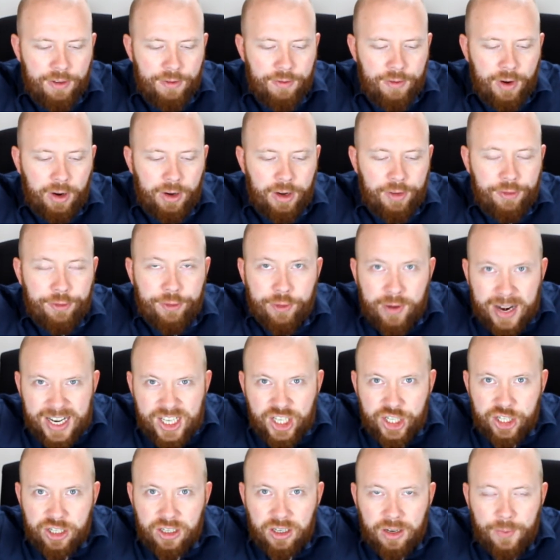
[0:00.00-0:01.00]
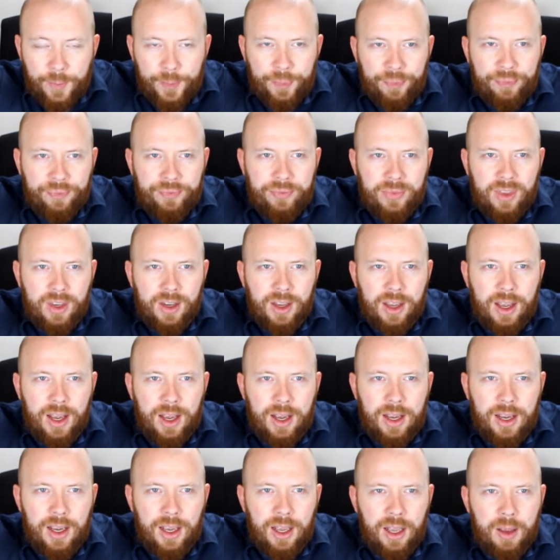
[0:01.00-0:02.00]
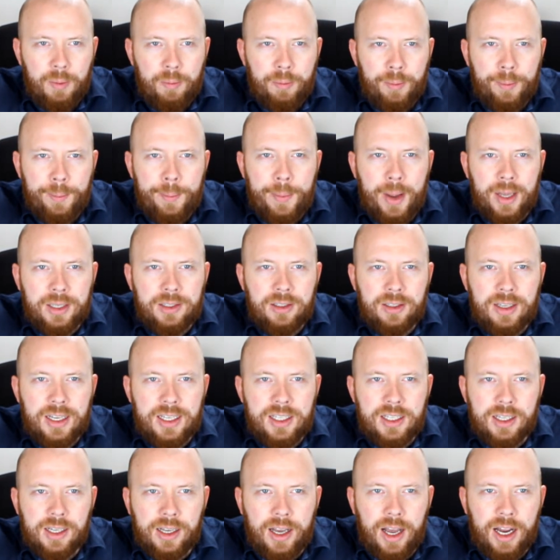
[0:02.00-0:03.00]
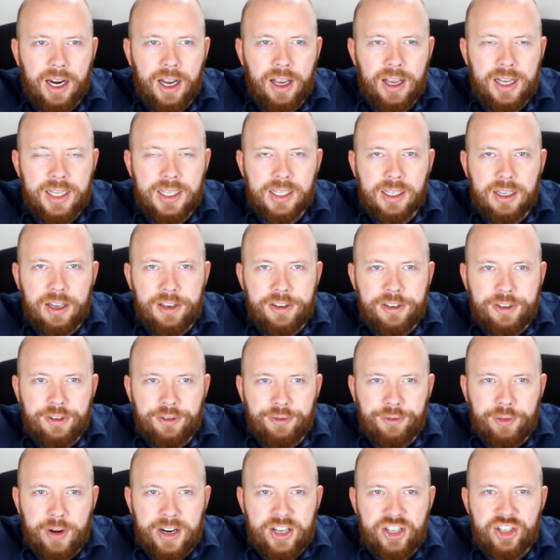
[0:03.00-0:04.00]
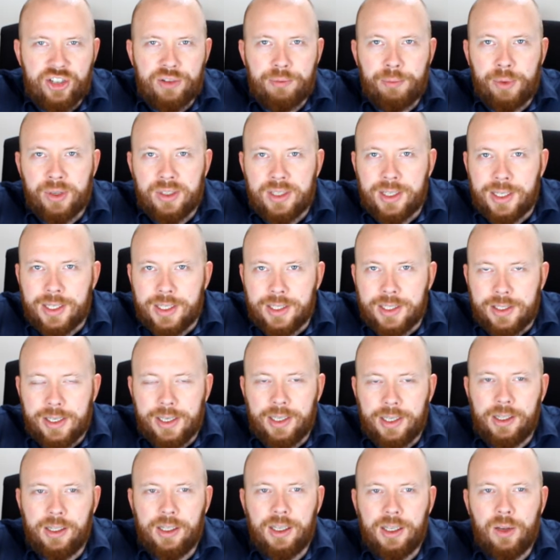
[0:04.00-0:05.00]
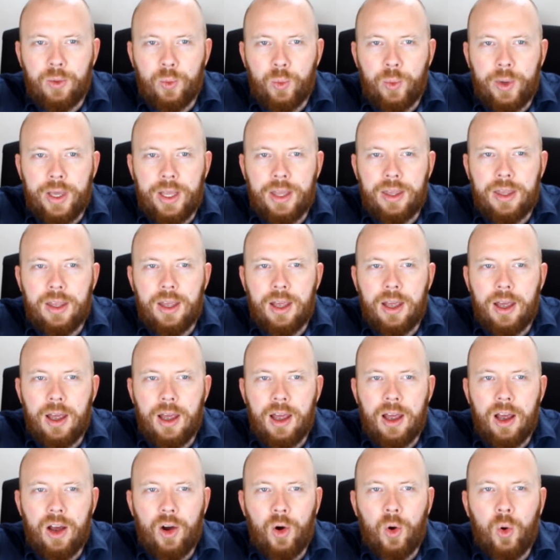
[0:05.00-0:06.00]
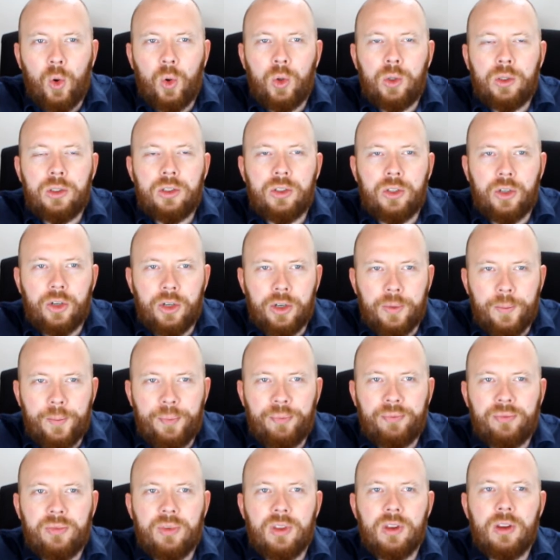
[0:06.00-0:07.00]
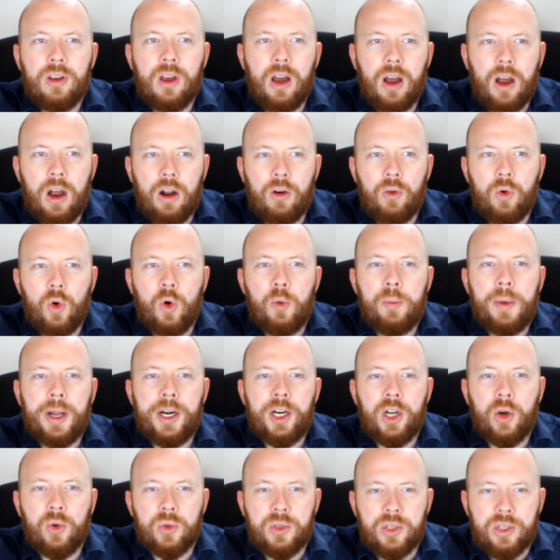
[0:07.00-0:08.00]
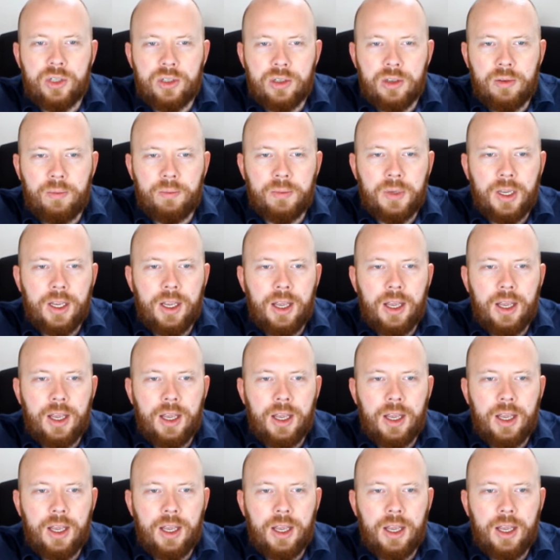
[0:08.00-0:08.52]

Very fresh, but it's fresh, but still with older aroma notes.